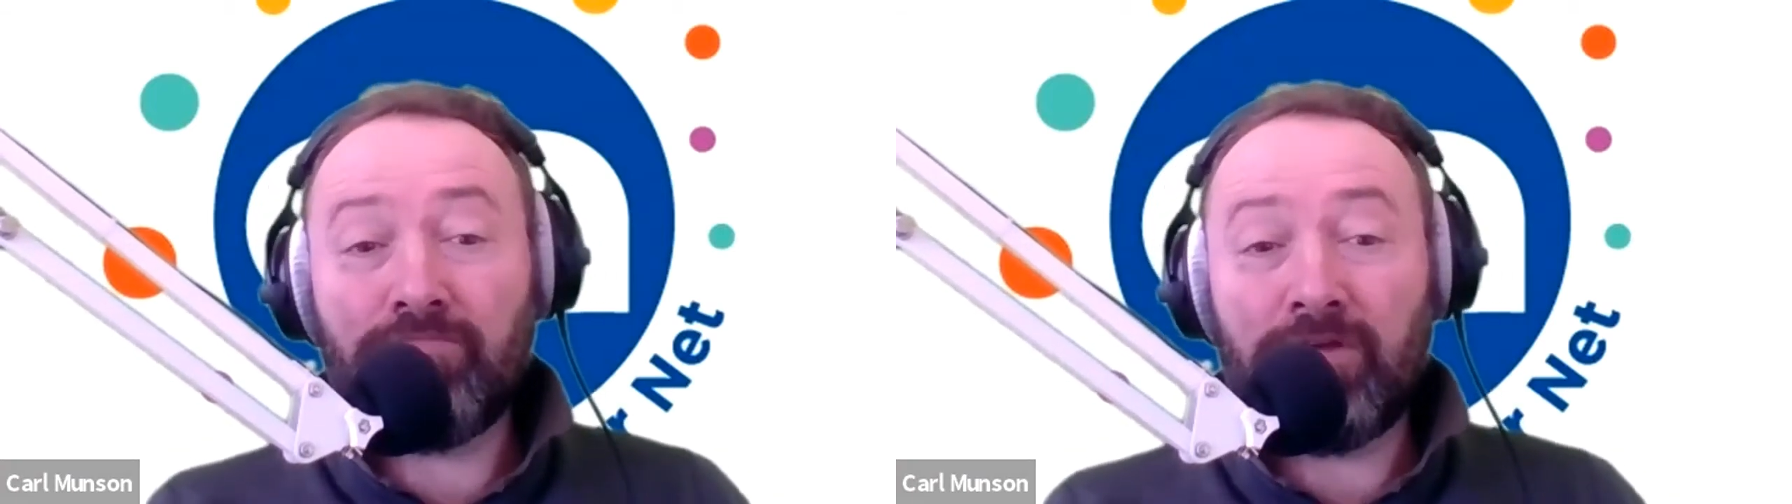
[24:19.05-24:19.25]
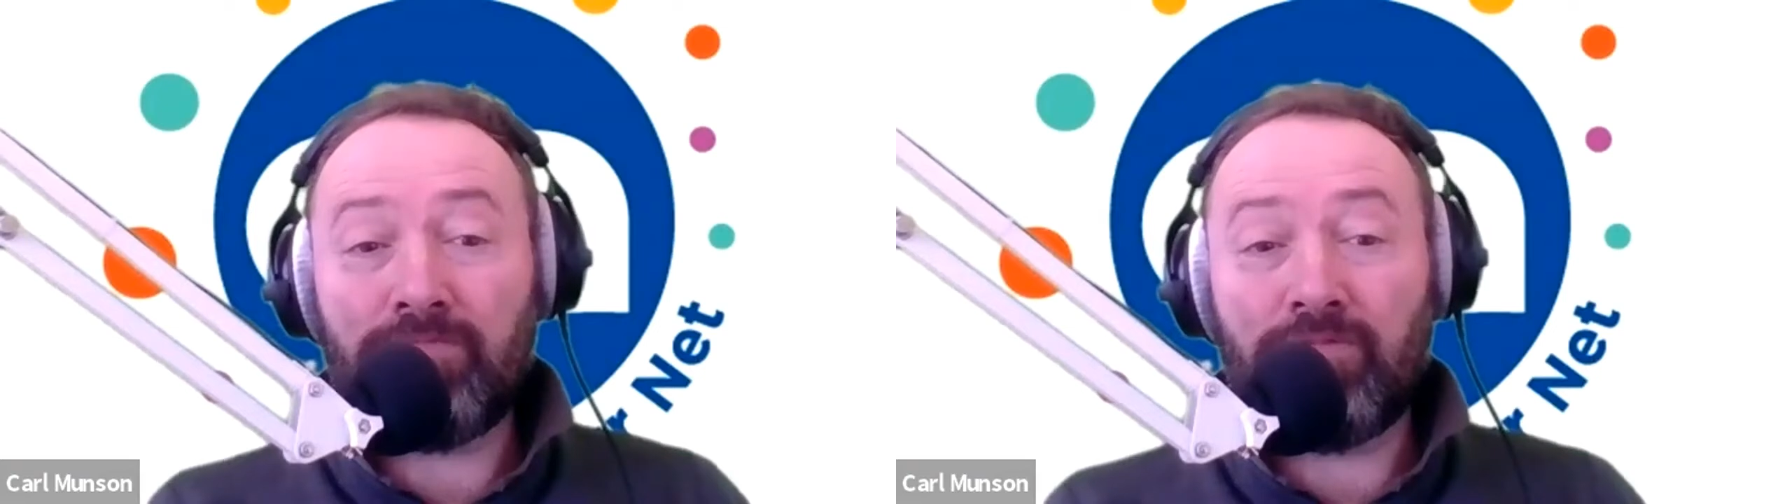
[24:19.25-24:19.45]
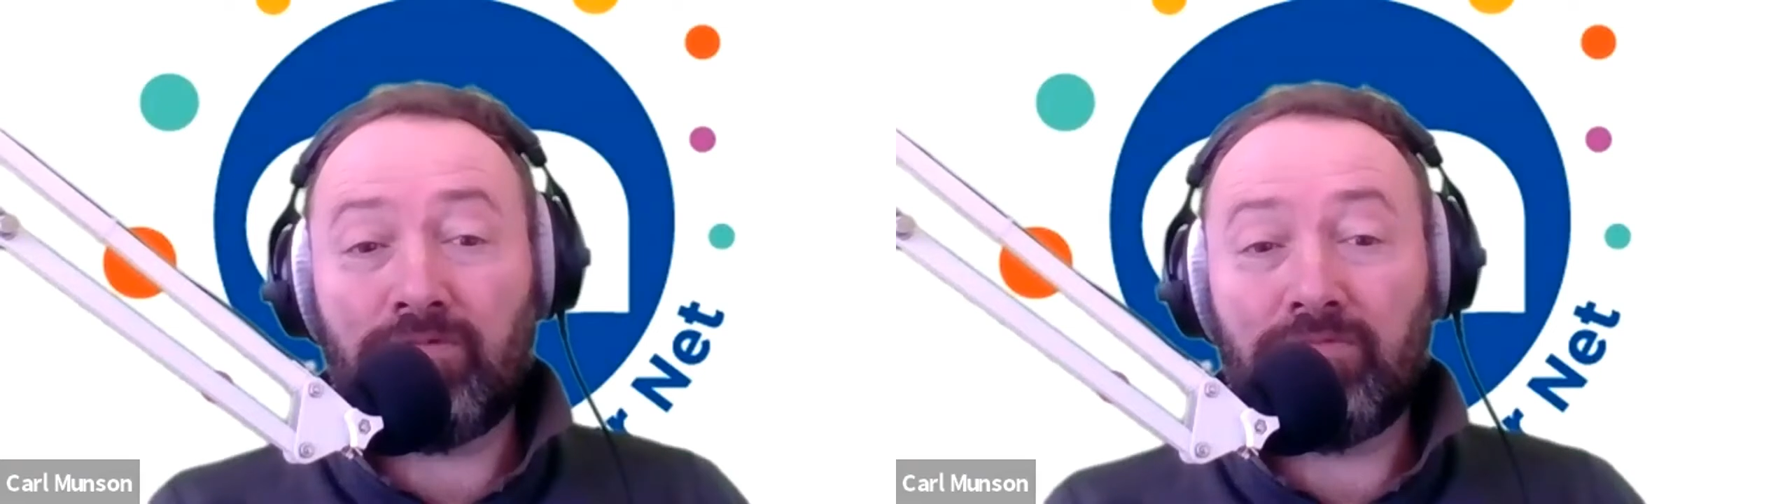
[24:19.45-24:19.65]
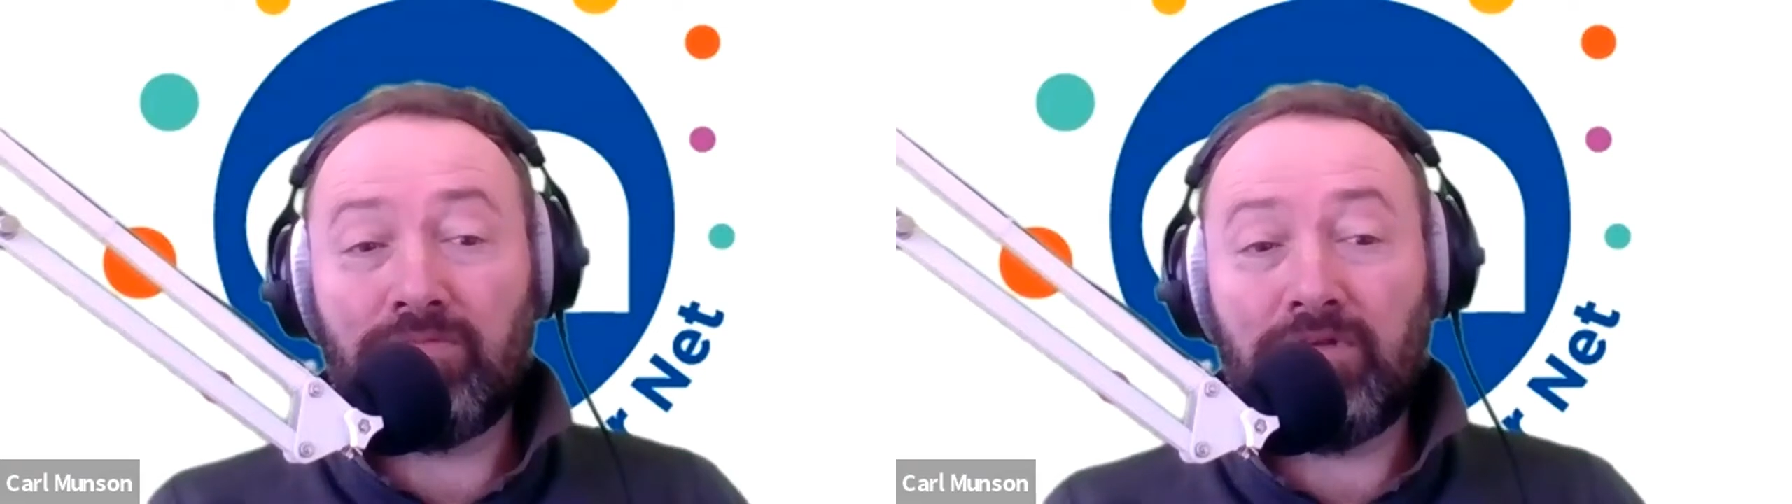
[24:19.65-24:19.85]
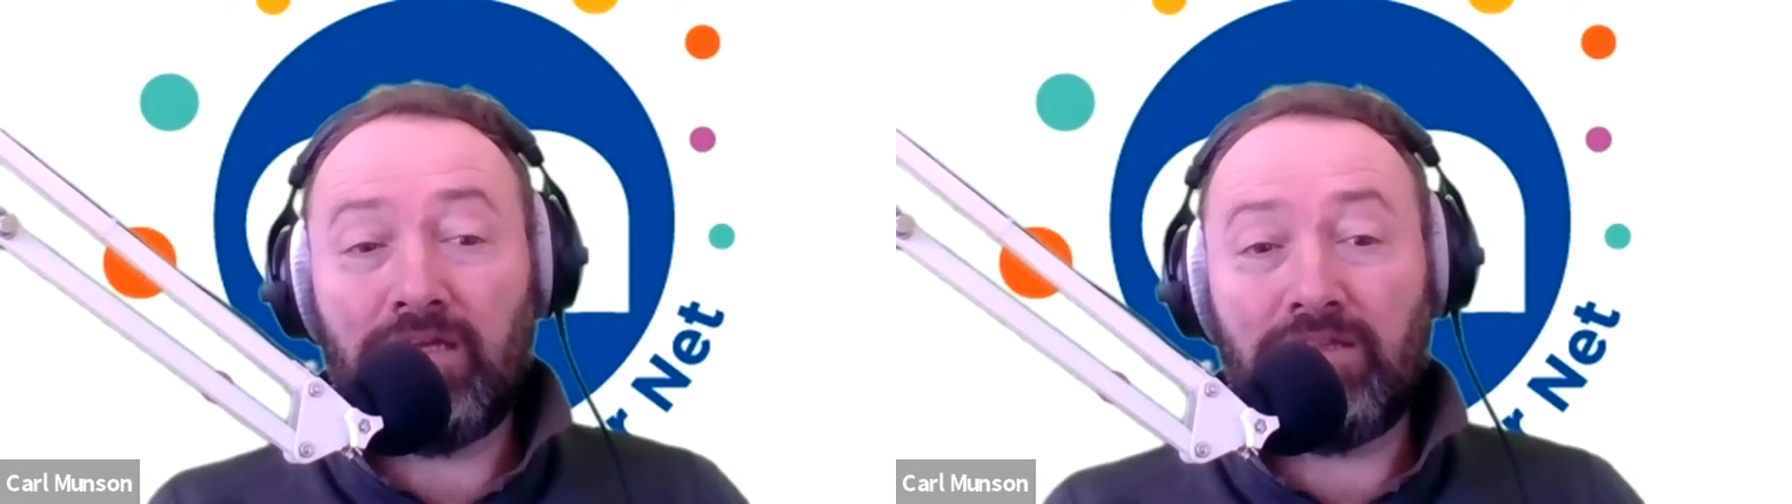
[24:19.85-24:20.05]
people
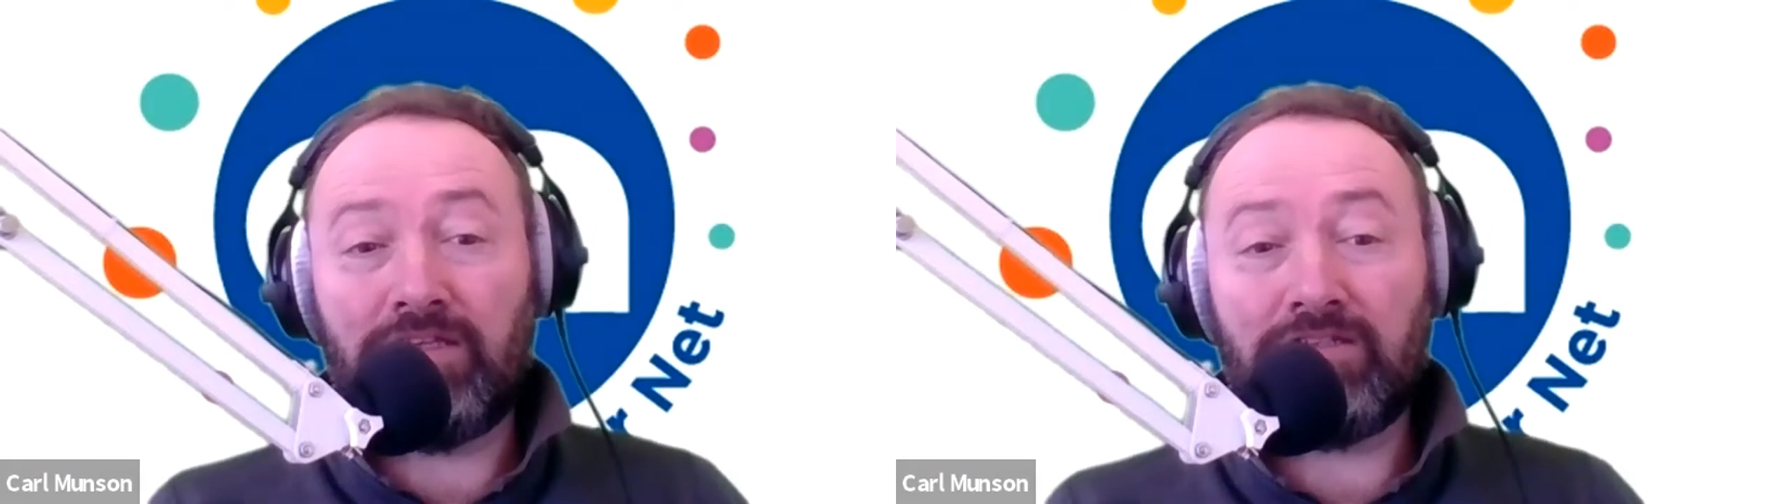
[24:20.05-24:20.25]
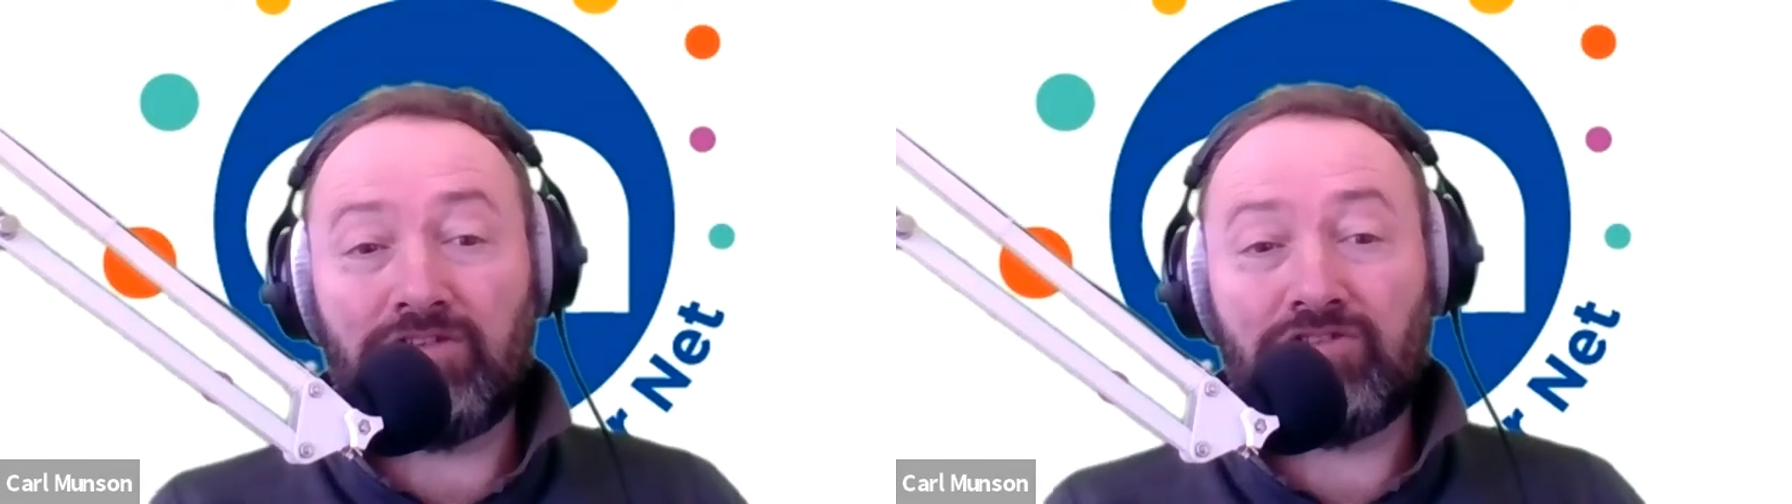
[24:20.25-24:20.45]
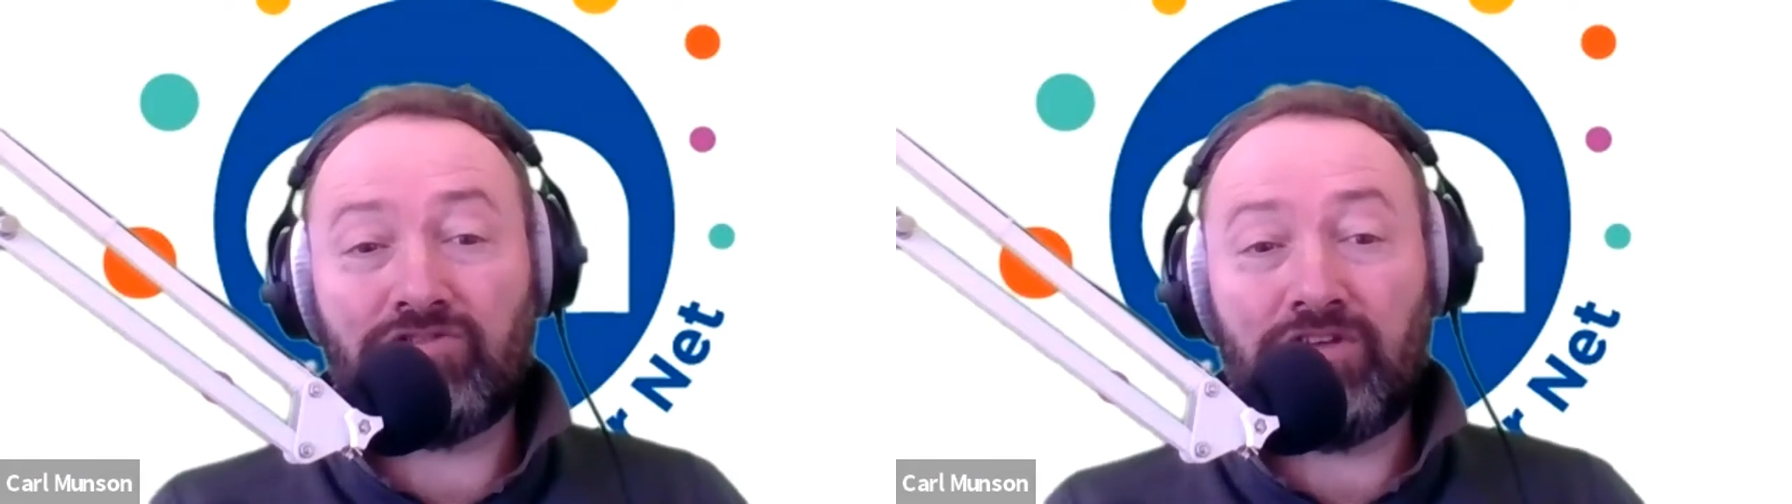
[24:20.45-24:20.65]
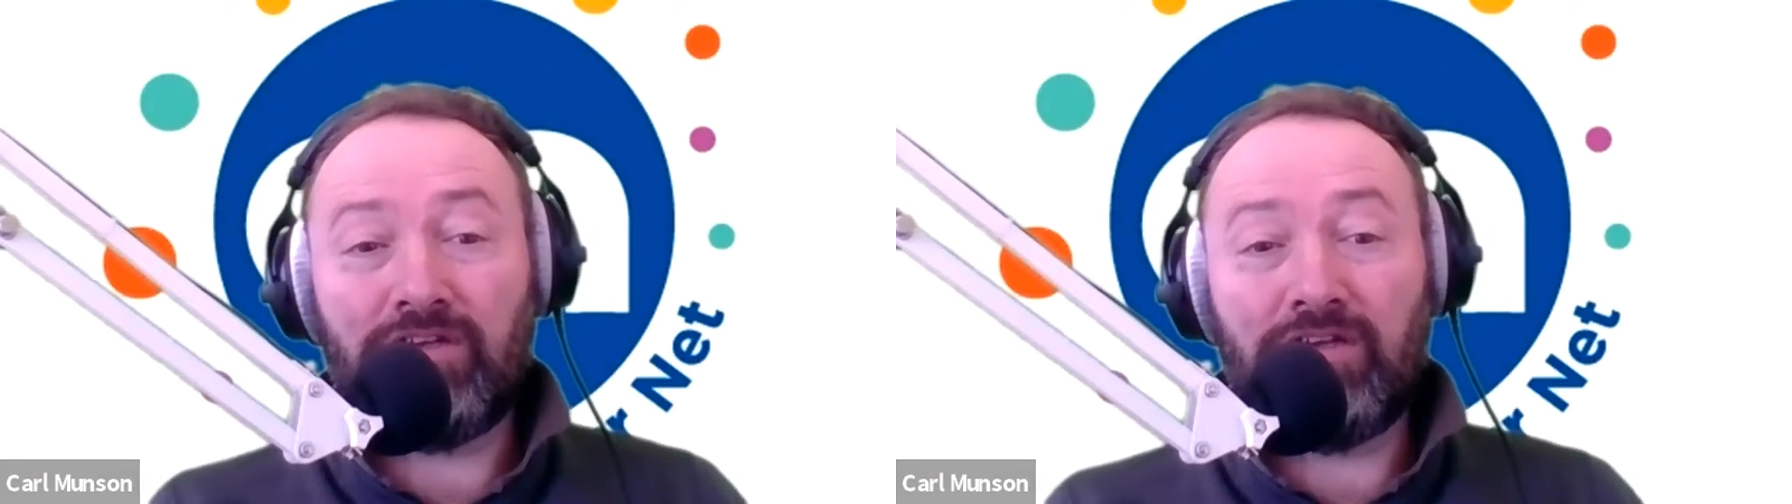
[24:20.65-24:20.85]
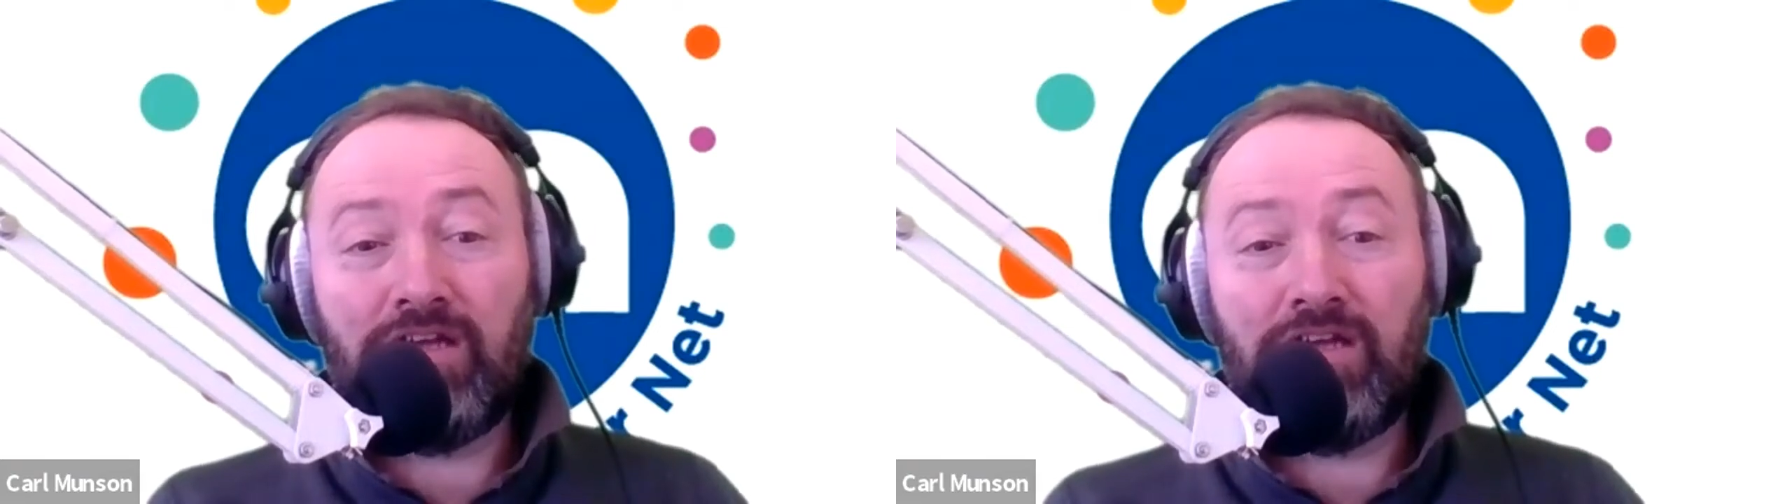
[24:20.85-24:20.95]
in this country,